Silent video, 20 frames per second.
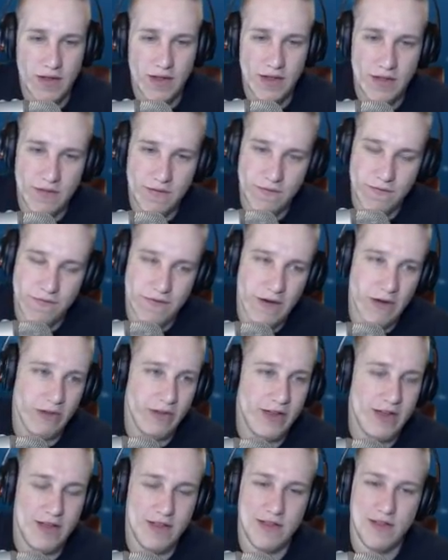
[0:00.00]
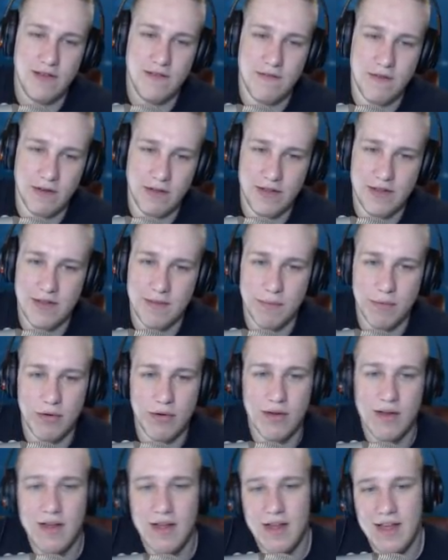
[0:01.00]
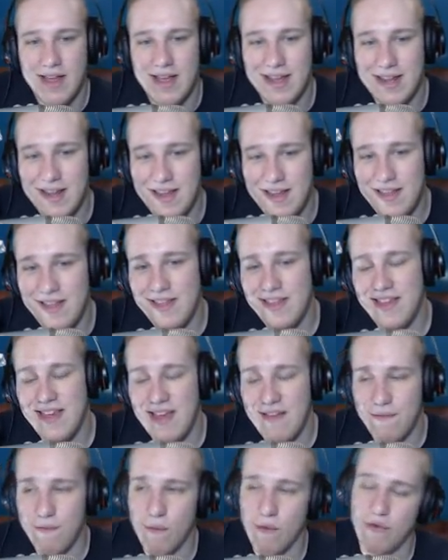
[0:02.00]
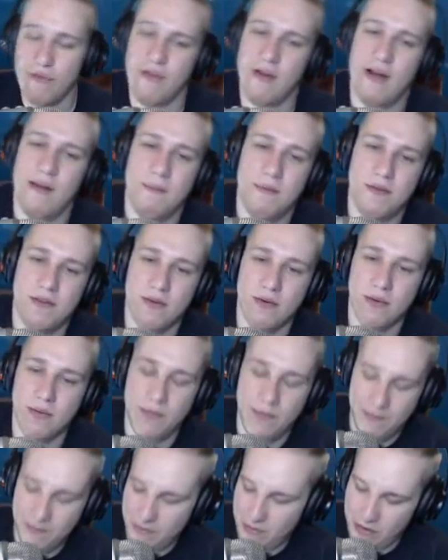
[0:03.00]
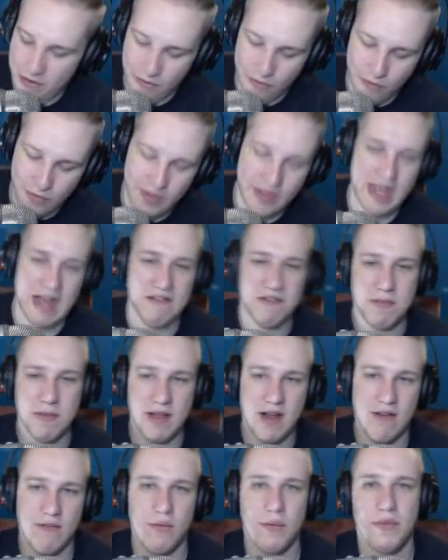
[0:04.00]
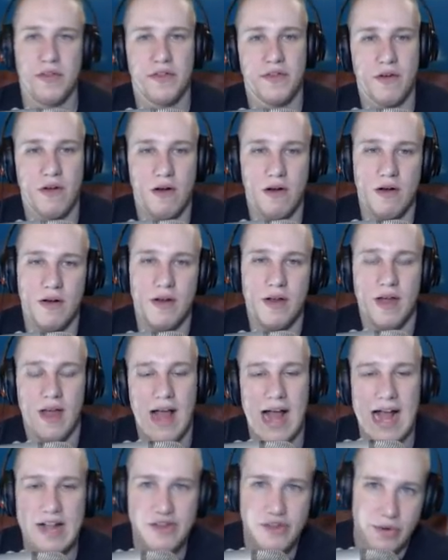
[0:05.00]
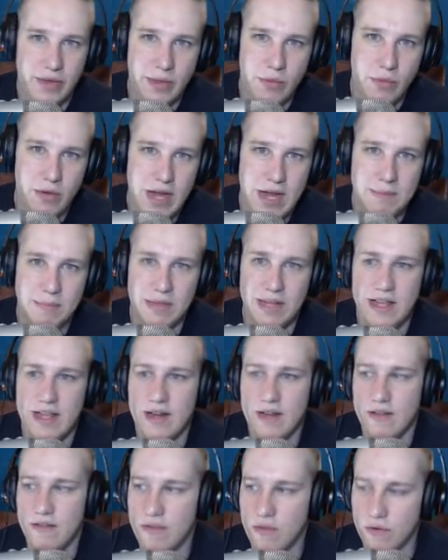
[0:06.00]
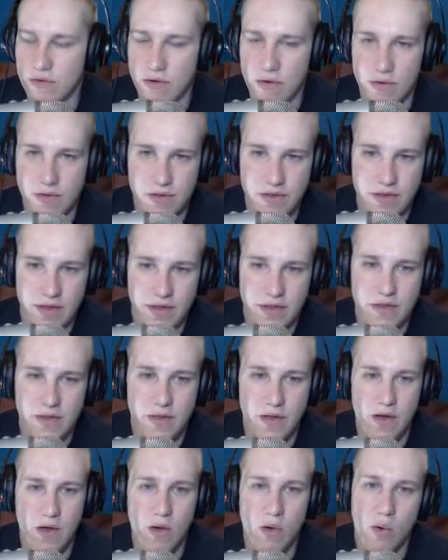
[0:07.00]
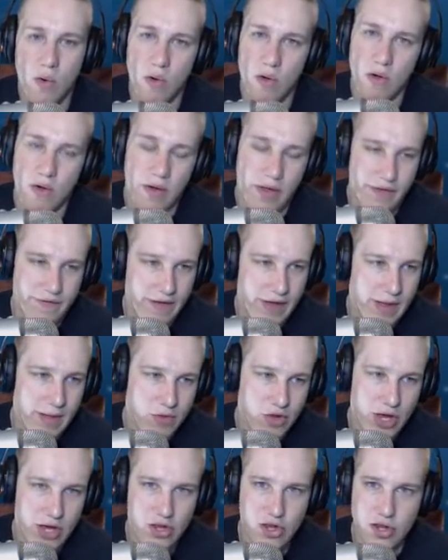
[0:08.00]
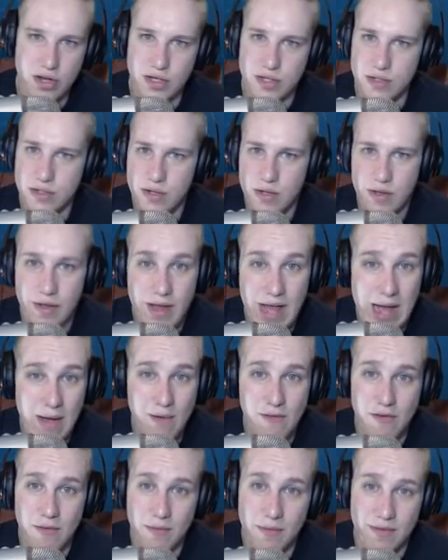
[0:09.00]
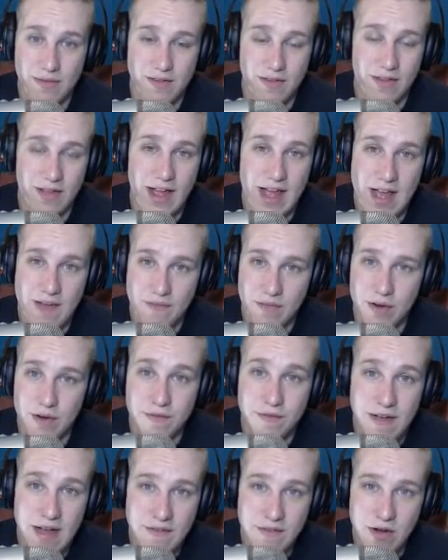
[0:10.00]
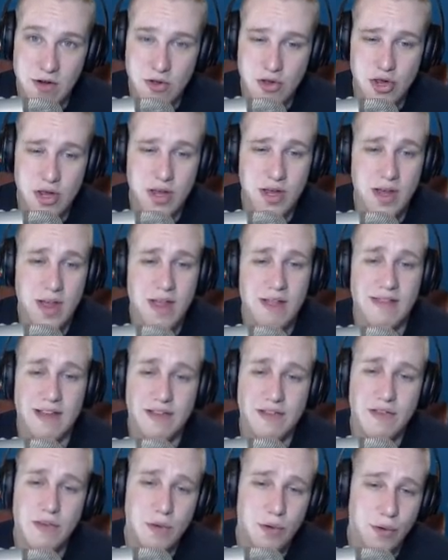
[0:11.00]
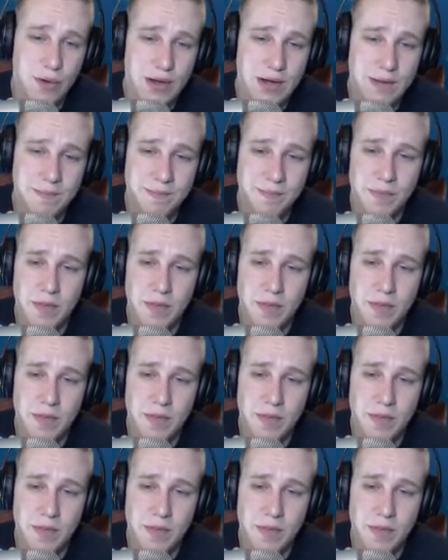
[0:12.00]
It's fairly easy, fairly simple. It is a 4-drop, so you really have to be careful with this card. I generally will not play it until turn 6, or if I objection, however, until I have, 5 energy. It takes 2 green.